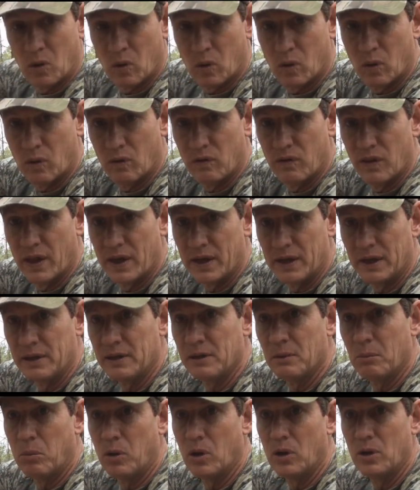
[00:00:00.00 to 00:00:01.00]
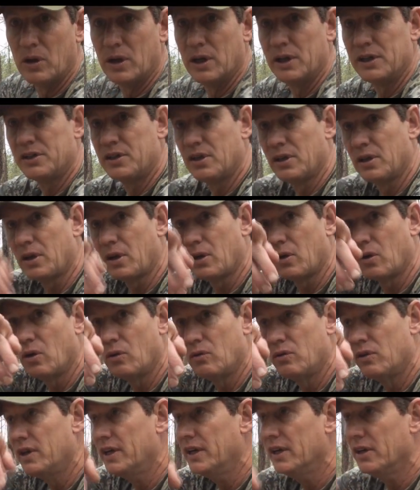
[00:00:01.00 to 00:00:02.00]
more over there in the brush or
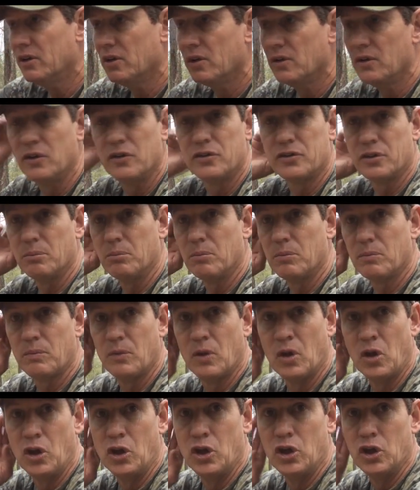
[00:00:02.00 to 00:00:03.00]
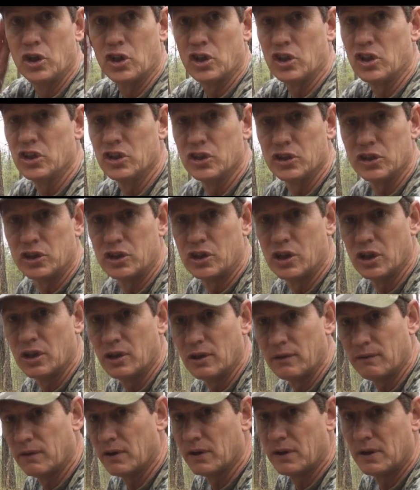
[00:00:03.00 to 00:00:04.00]
over here under some good
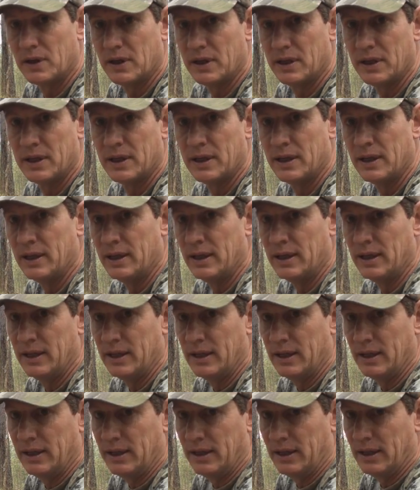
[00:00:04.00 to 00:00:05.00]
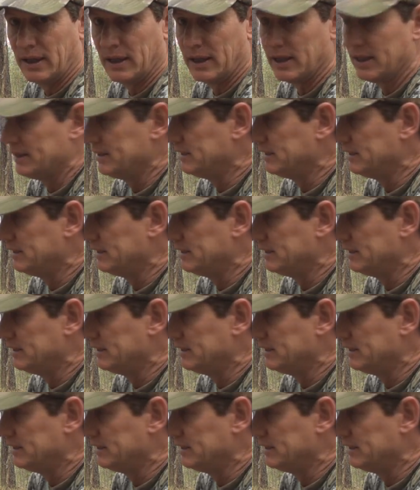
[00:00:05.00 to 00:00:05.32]
cover. And